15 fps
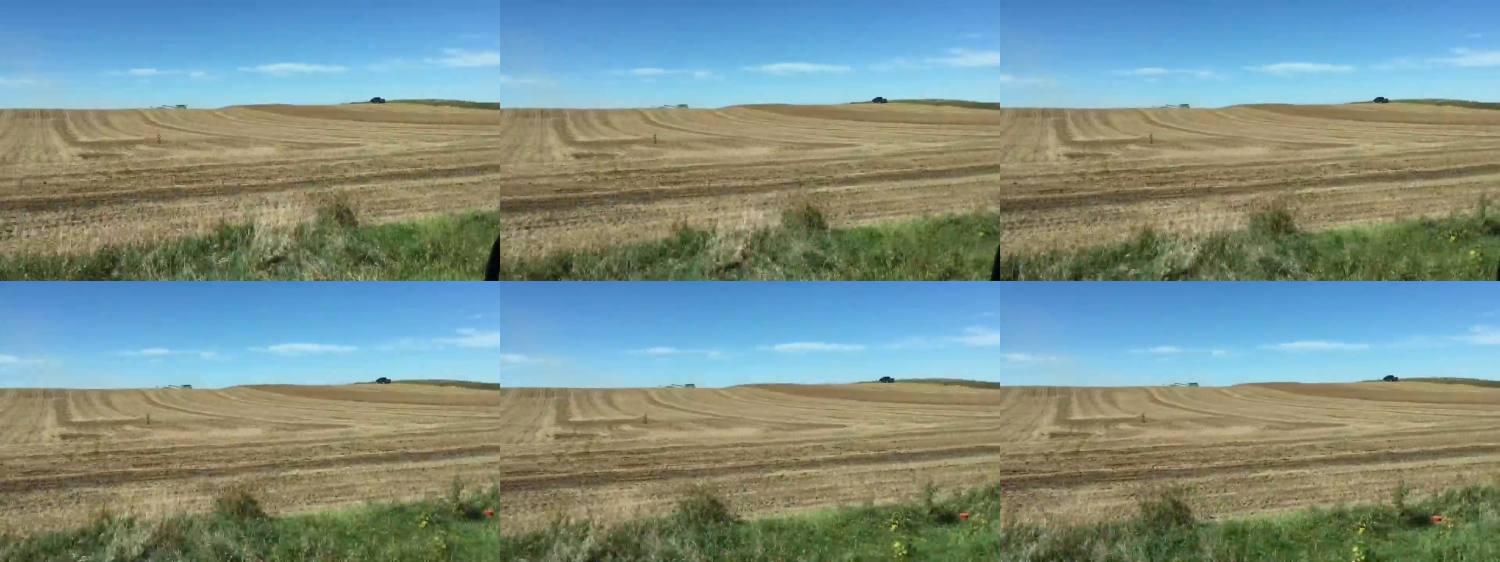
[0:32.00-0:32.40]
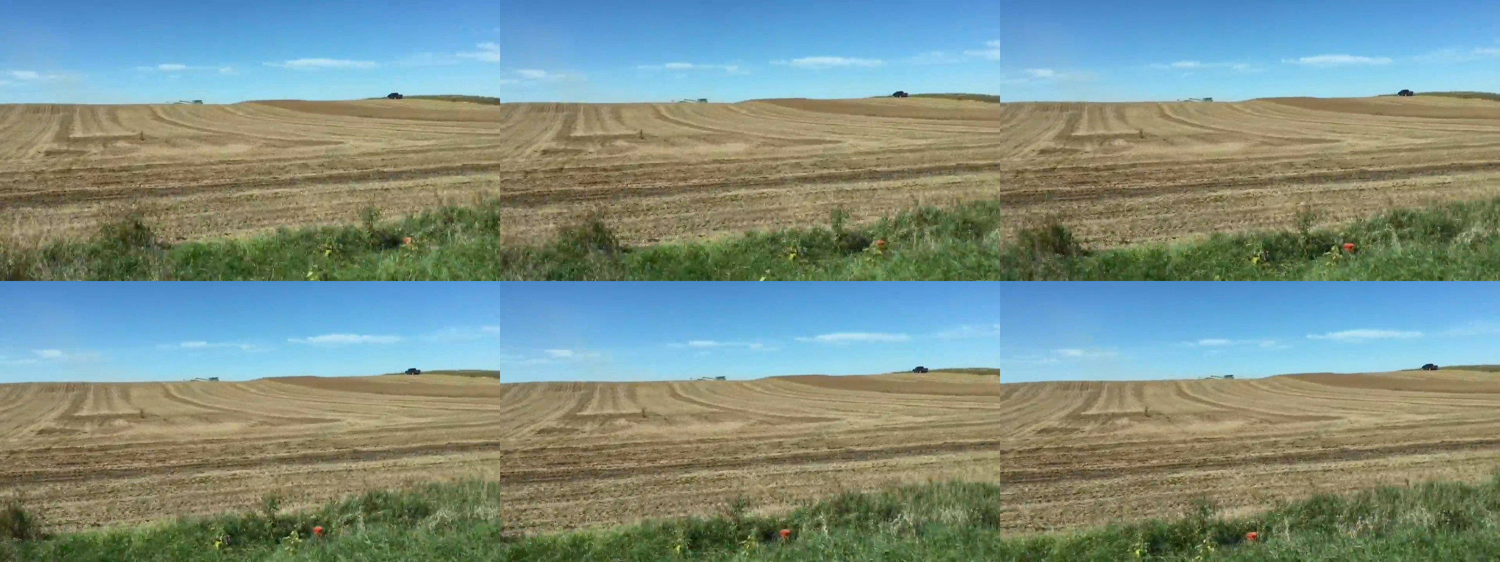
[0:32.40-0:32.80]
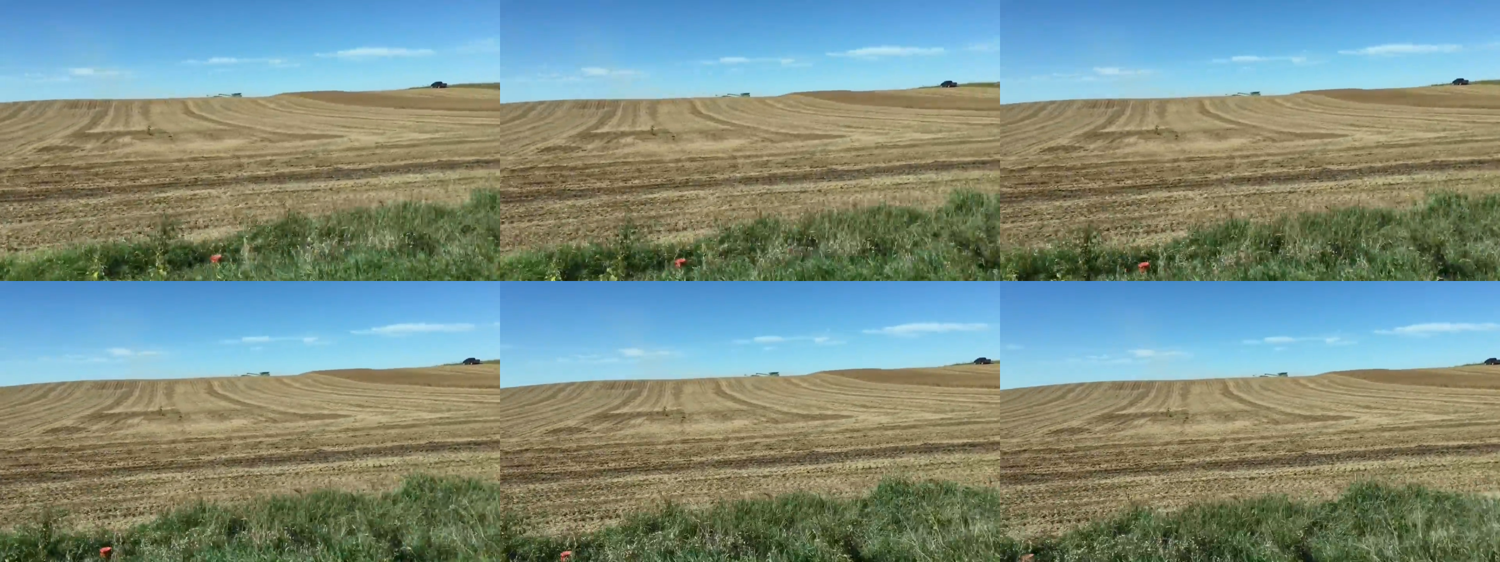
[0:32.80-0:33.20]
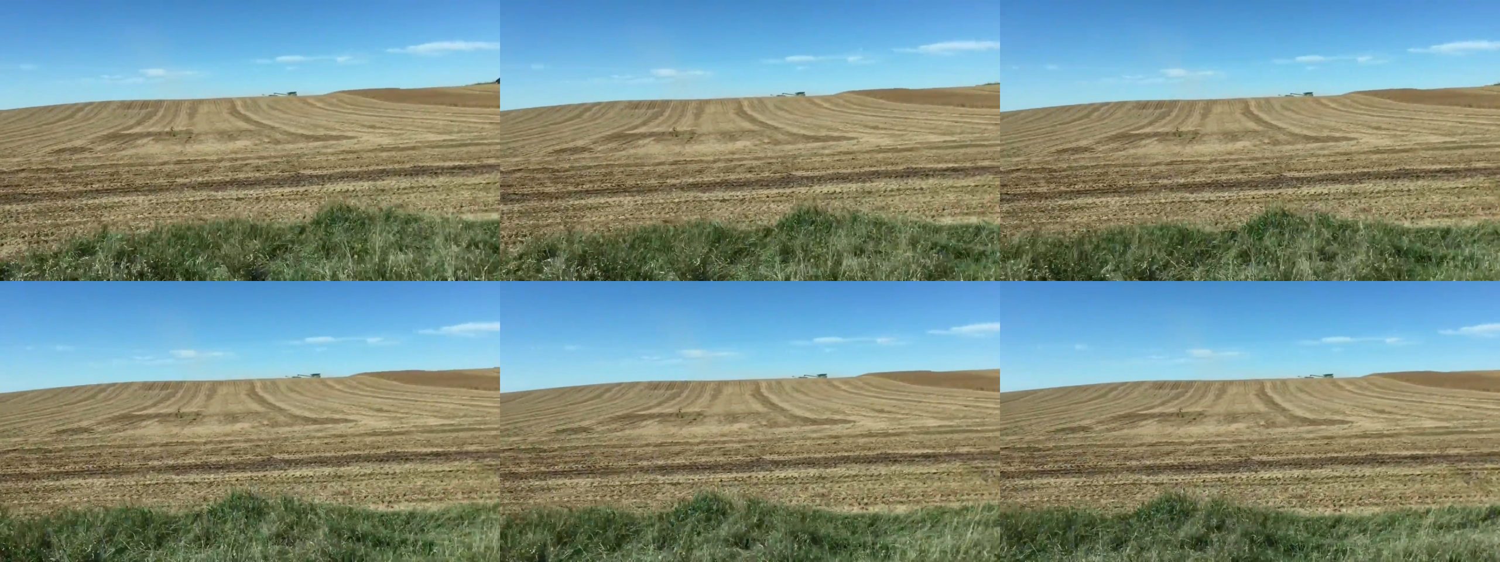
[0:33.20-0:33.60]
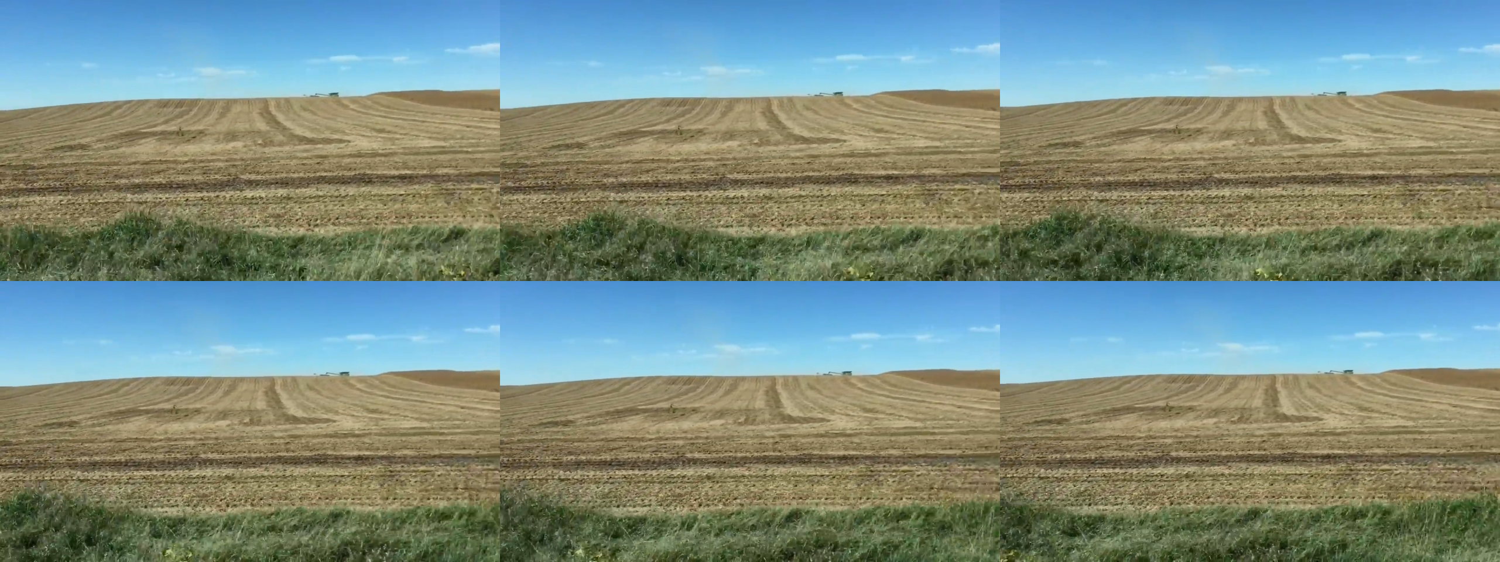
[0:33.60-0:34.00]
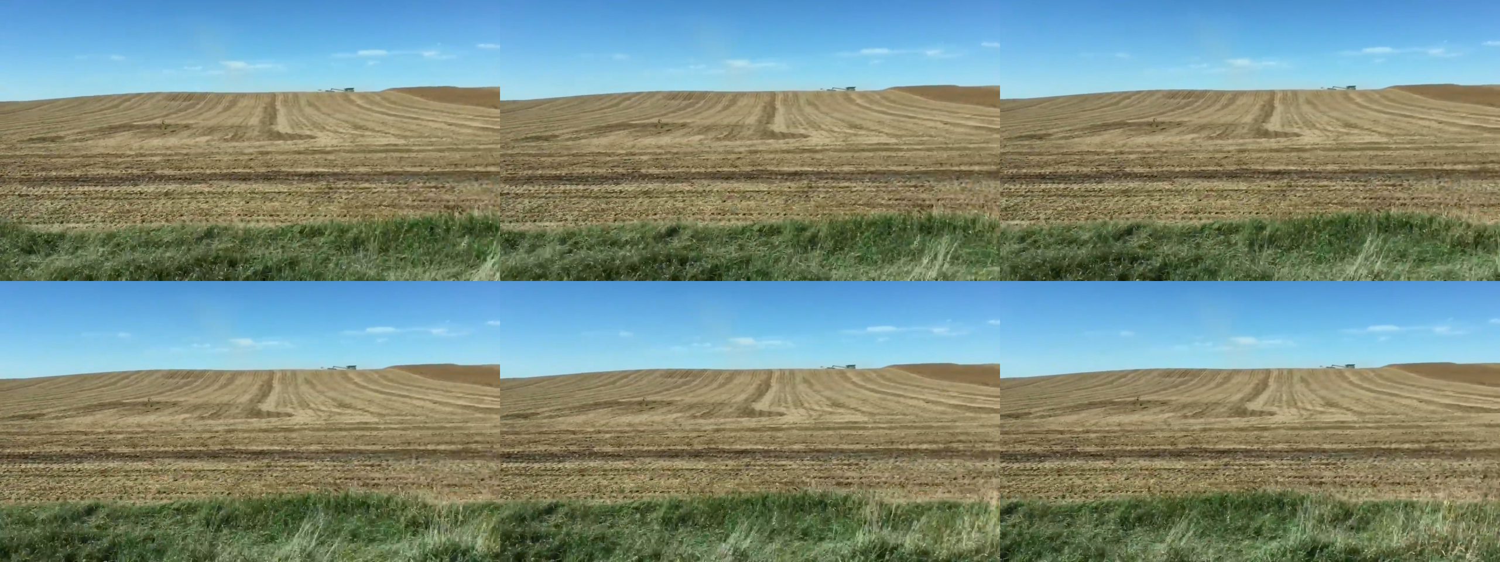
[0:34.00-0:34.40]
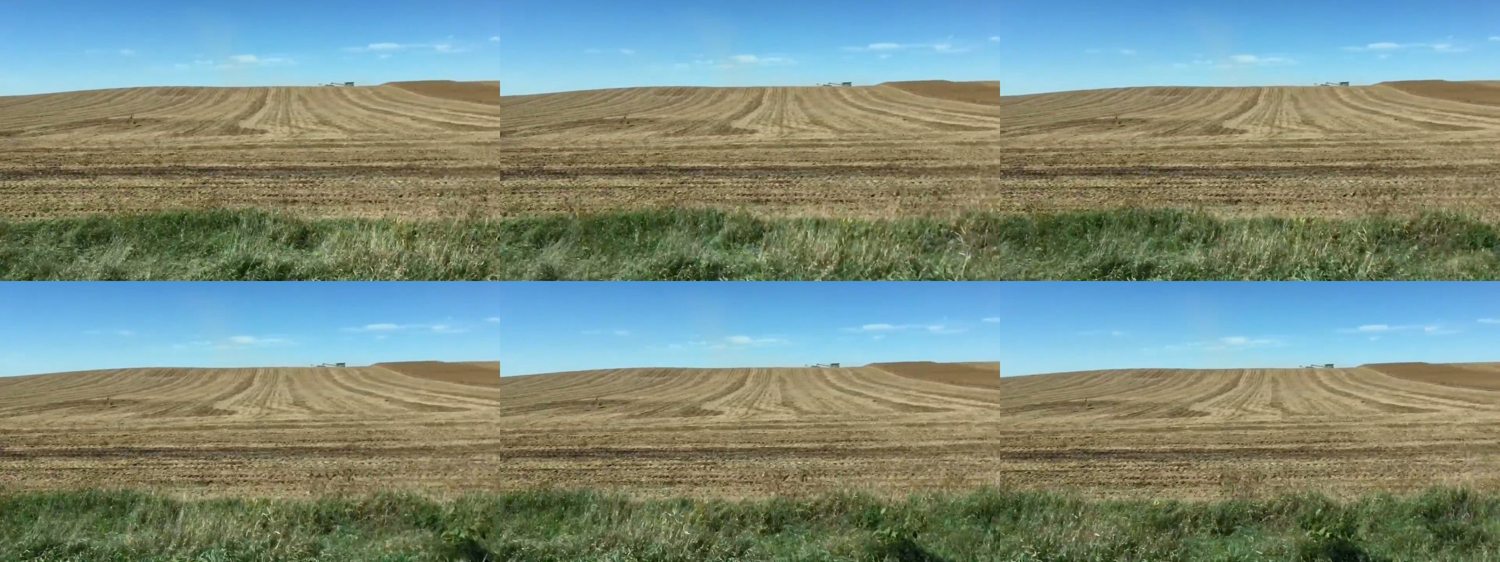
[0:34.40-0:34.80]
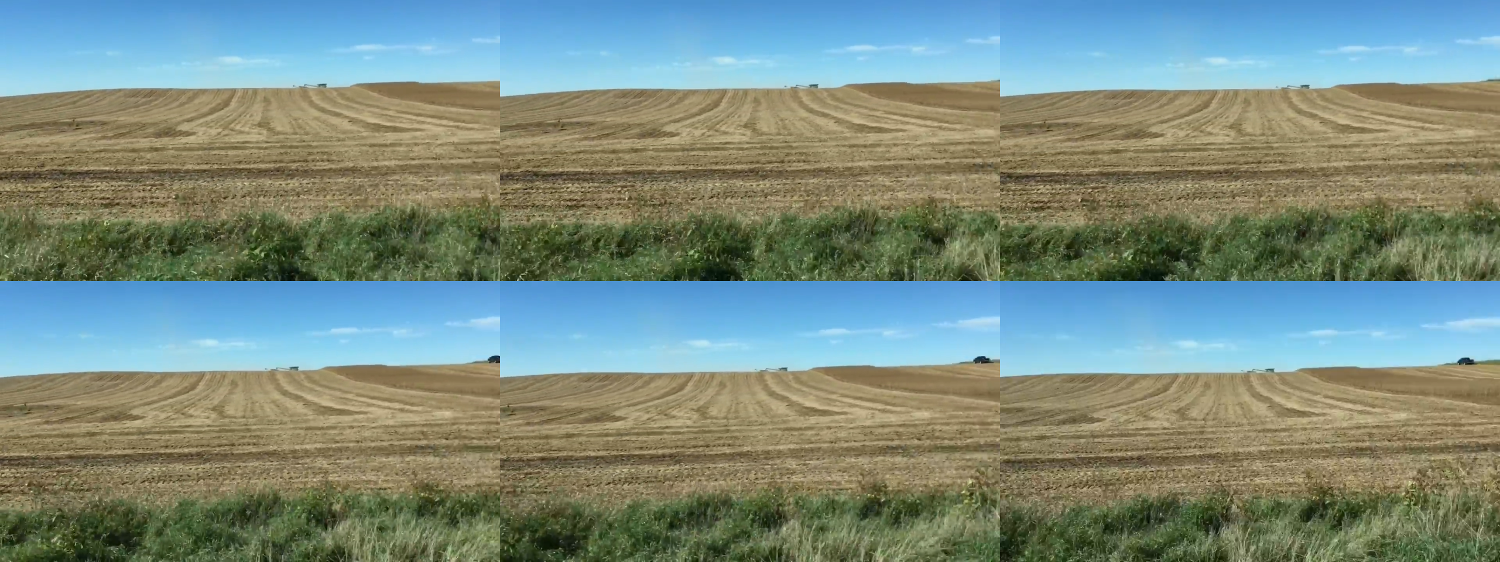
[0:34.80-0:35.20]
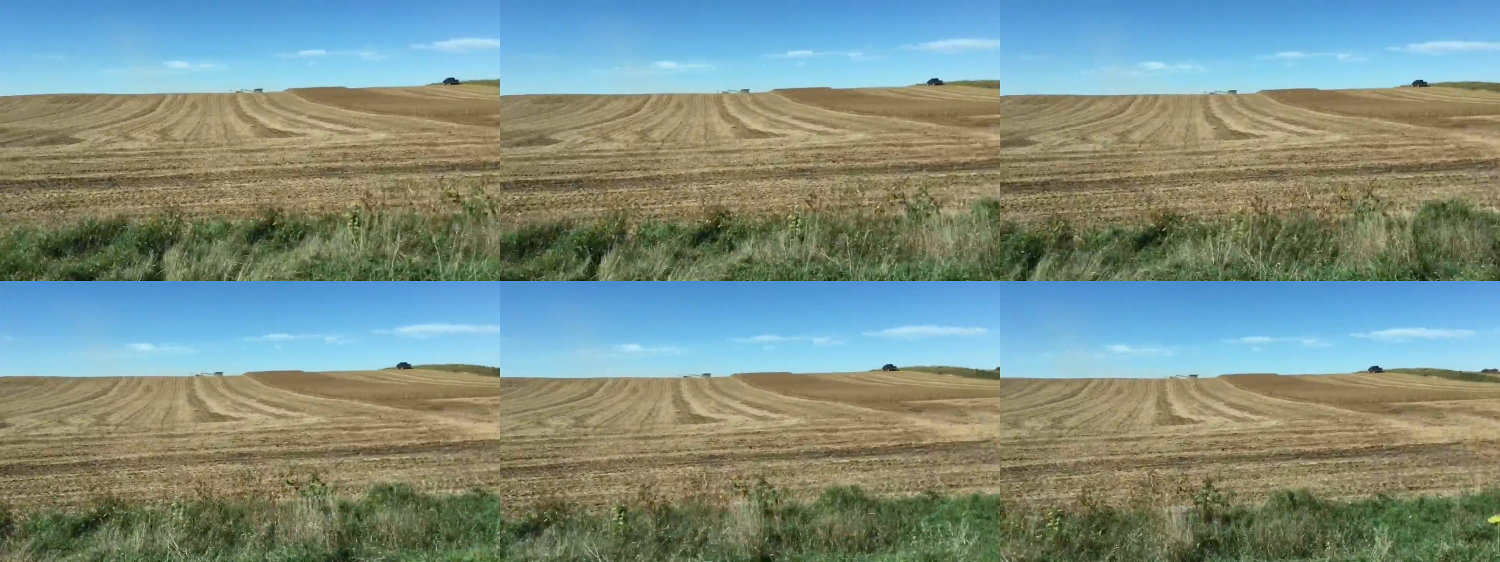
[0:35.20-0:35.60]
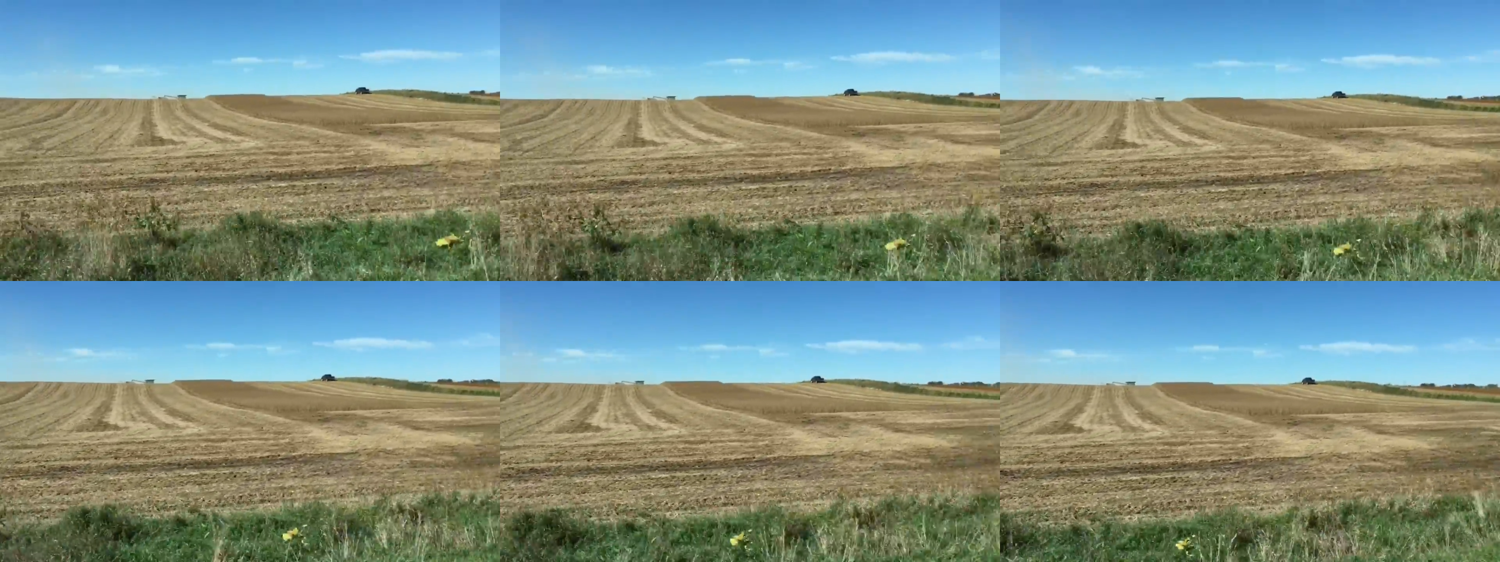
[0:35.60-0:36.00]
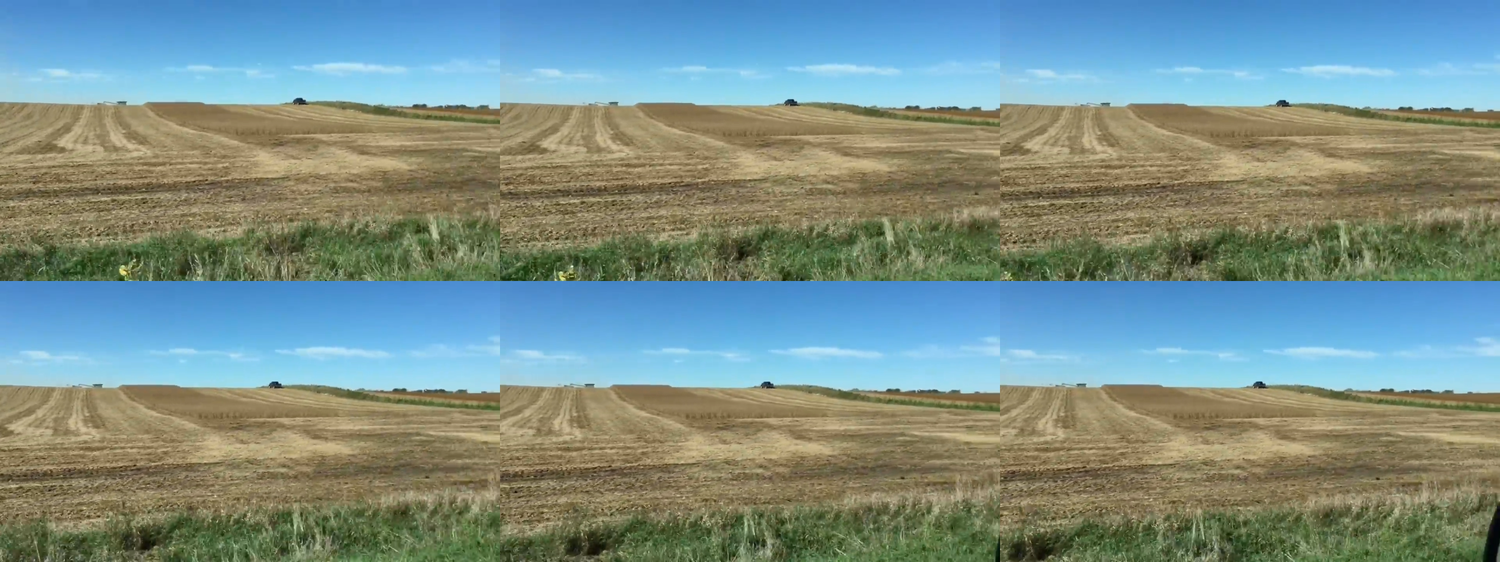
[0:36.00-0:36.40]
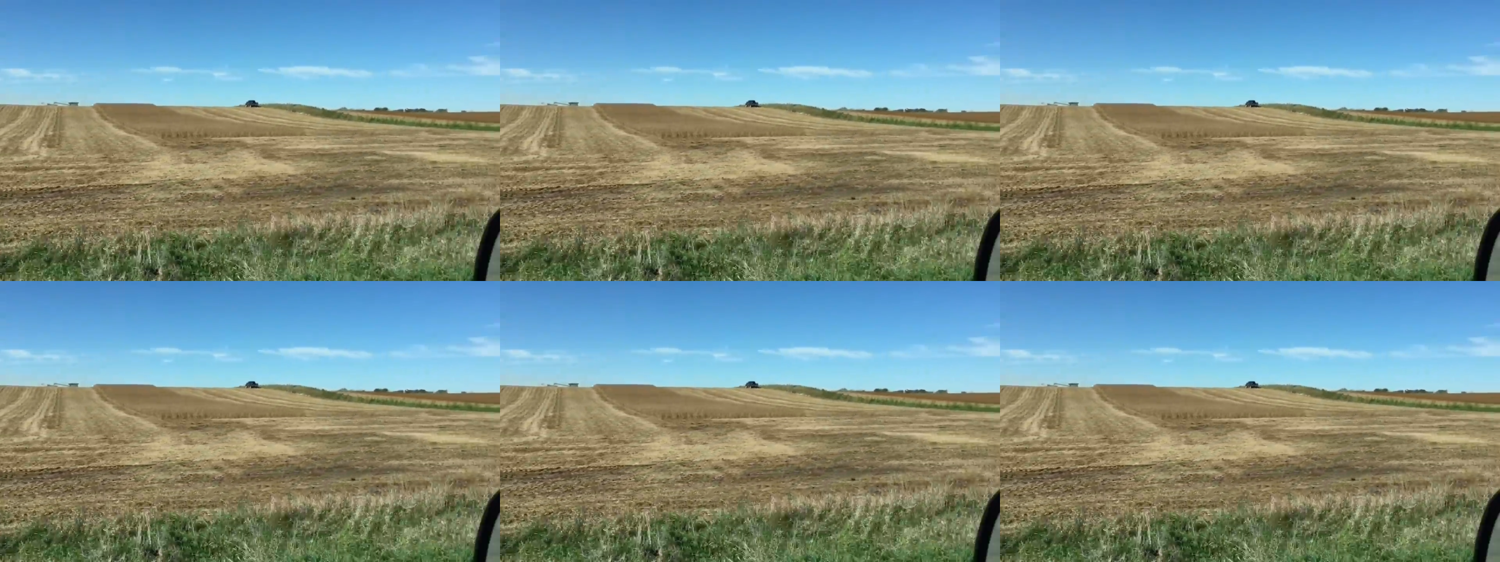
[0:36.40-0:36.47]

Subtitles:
(no speaker visible)